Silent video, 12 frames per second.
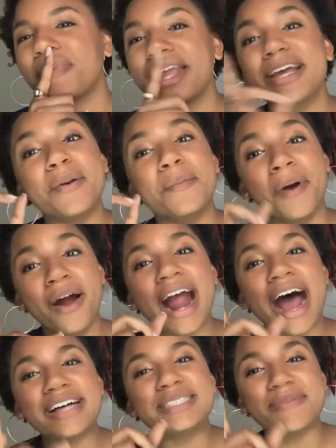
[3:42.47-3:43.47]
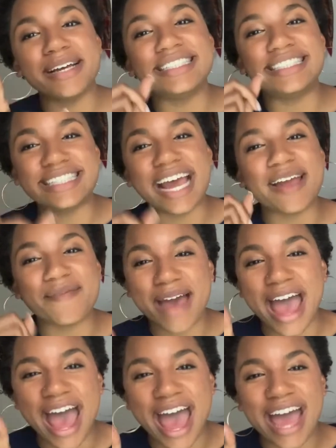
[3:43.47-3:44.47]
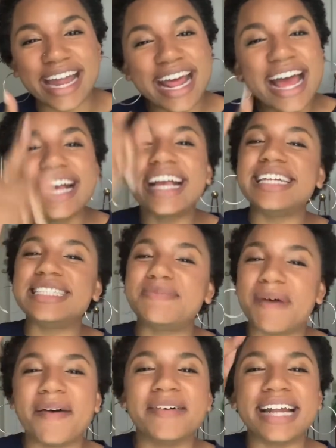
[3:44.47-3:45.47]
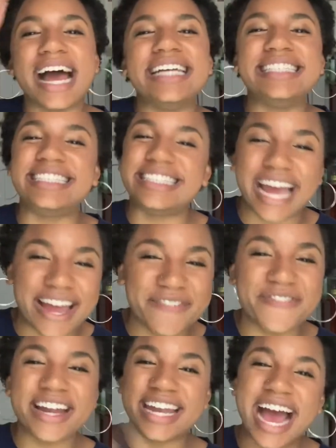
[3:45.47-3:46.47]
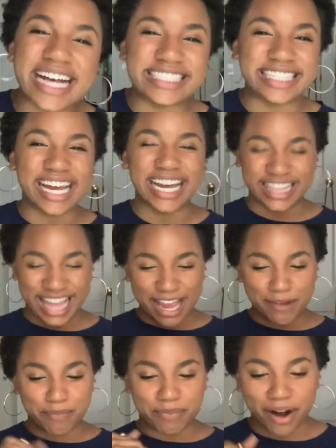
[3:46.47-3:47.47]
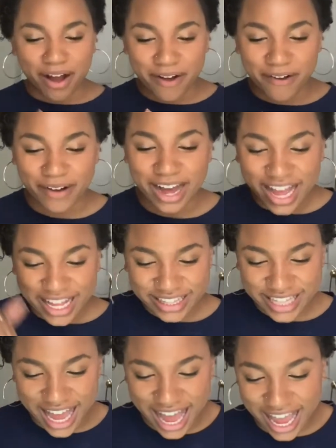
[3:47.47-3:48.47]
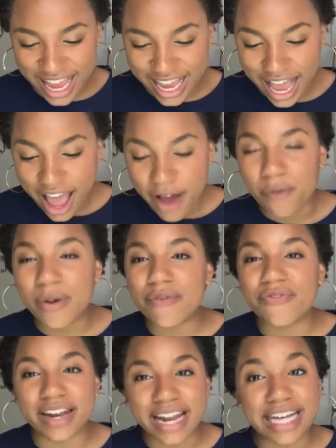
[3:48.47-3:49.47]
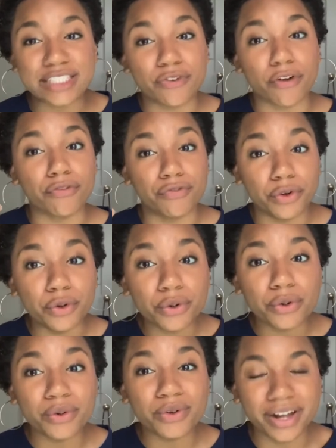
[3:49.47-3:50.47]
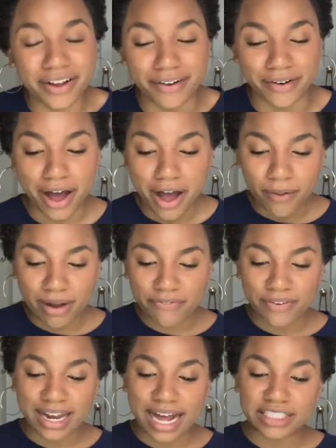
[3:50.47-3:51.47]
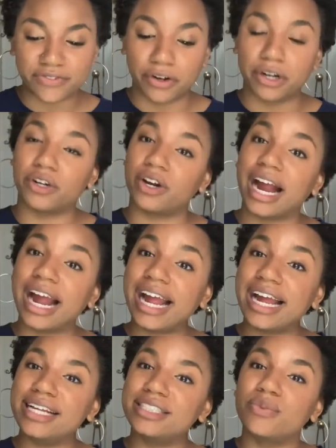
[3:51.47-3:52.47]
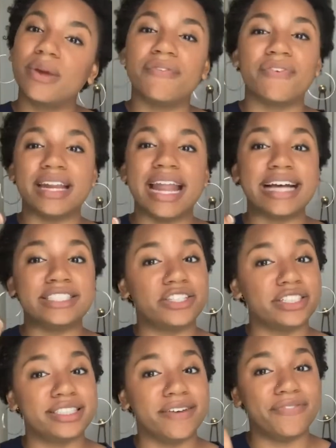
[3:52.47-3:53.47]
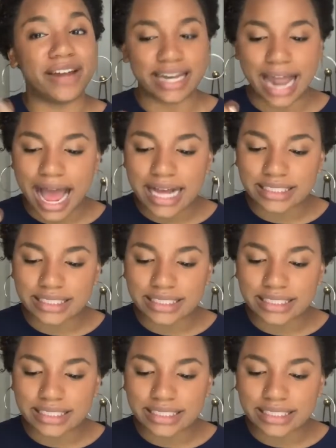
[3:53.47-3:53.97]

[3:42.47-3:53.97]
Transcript: More housemen stay mad because Spelmanites stay finessing. Bro, we finesse for food. We finesse for grades. We finesse just to finesse.